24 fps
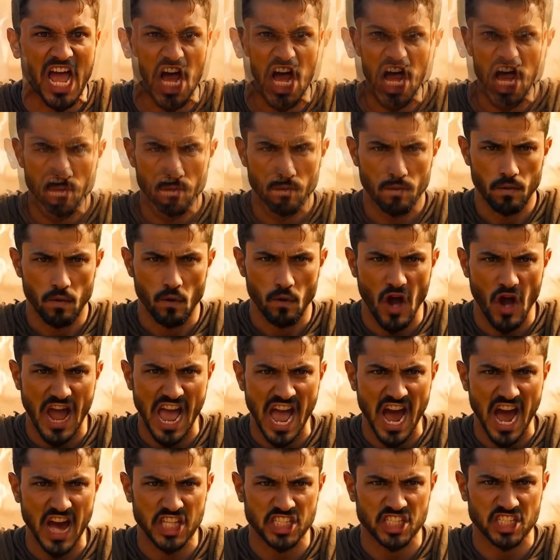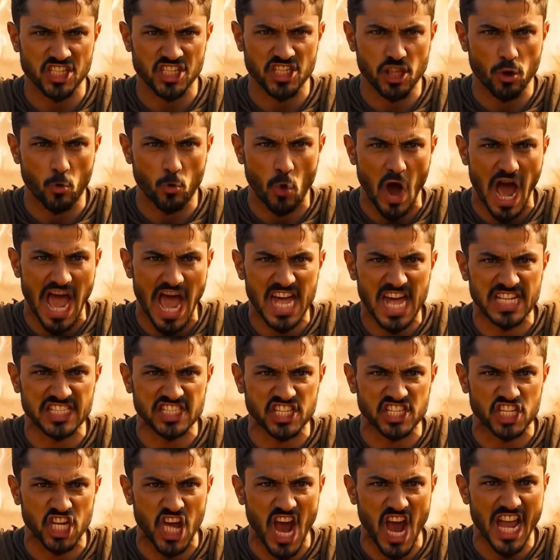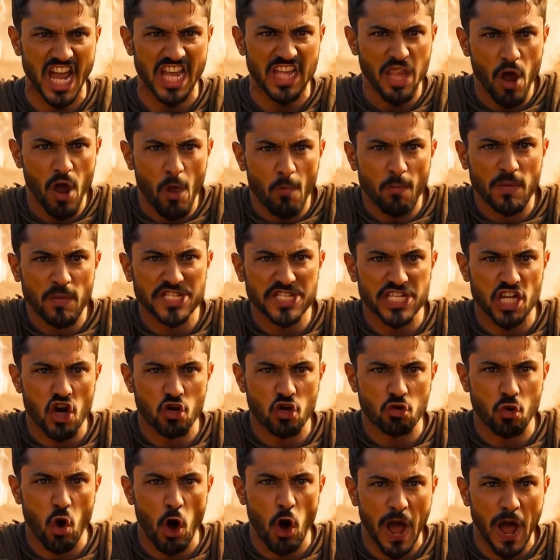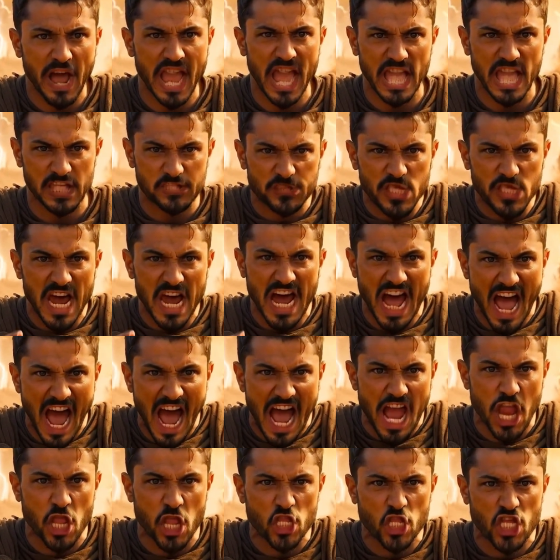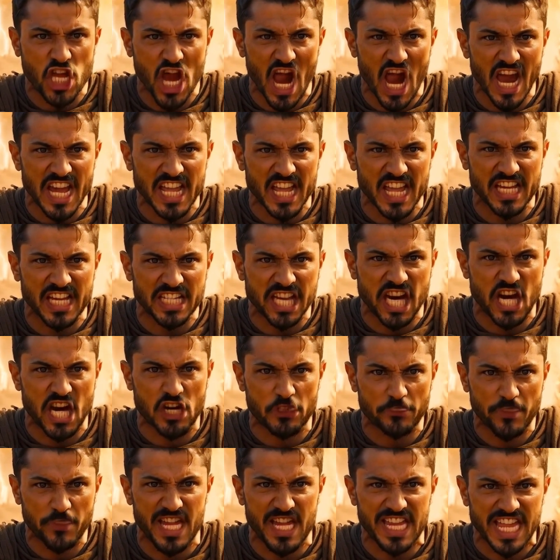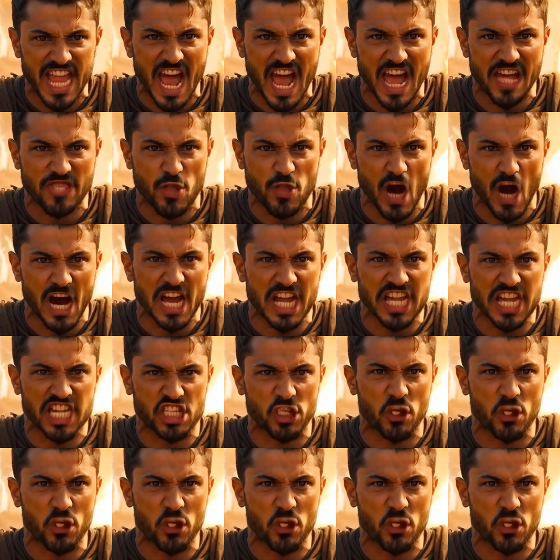Benzi responded without hesitation, sensing that the darkness had grown stronger and more insidious.